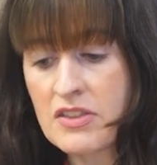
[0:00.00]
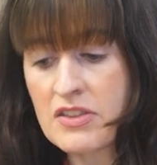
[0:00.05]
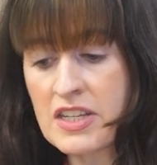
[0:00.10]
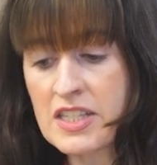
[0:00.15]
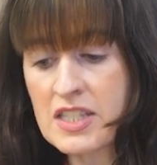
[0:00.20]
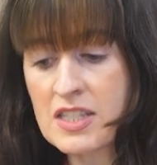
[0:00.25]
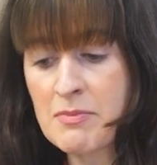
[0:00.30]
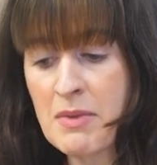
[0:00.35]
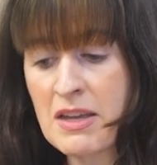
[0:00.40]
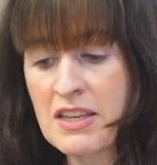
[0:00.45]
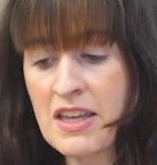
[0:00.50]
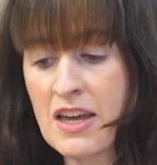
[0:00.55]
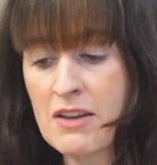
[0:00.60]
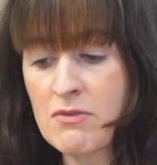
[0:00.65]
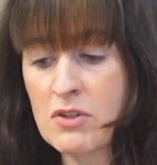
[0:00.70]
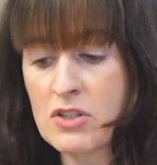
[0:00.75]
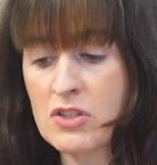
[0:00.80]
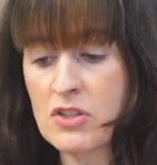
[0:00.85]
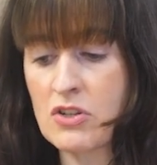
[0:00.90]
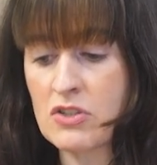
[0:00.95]
This may
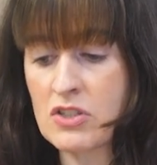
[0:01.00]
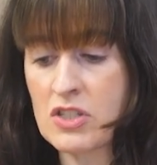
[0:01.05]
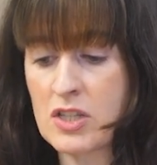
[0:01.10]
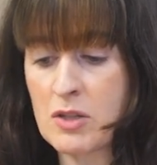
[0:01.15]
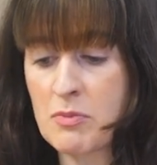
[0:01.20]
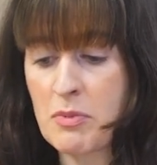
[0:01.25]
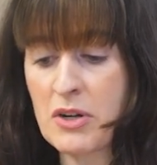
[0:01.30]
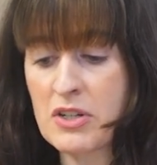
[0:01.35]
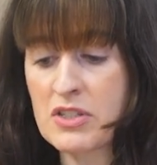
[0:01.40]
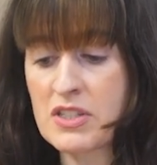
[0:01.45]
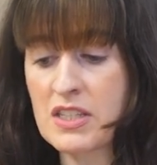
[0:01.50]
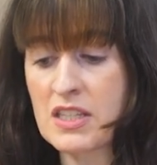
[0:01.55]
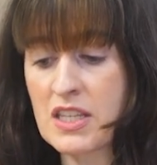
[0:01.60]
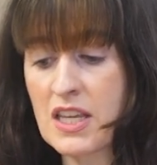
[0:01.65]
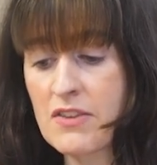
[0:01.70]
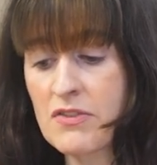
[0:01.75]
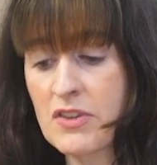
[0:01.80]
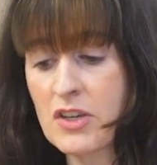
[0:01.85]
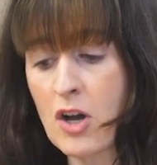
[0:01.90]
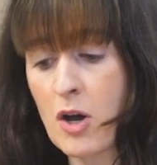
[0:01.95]
then result in the person
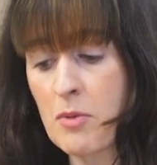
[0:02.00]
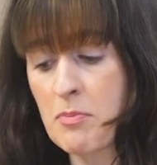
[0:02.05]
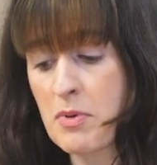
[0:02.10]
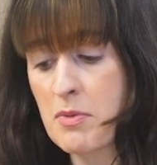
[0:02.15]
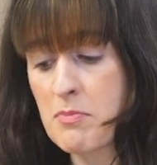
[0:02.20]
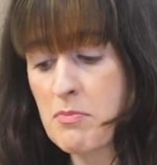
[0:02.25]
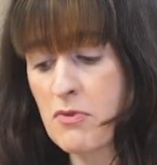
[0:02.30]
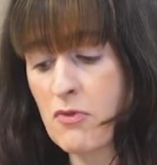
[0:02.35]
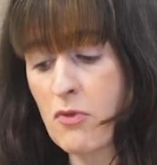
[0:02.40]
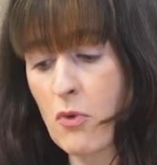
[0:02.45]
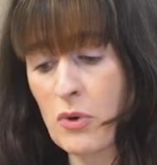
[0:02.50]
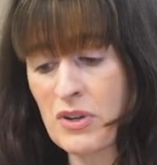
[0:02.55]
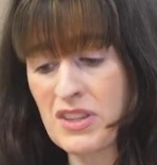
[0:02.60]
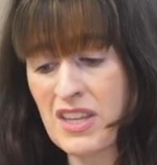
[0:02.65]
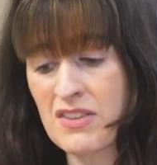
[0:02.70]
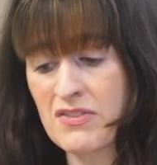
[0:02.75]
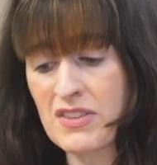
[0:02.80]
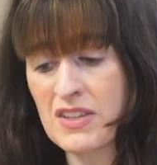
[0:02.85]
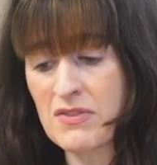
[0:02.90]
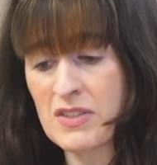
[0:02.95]
giving up before
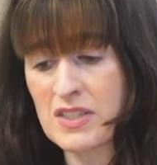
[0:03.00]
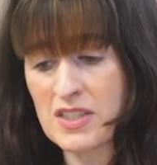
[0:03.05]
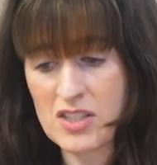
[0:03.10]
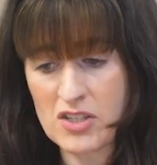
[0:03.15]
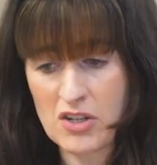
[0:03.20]
they've even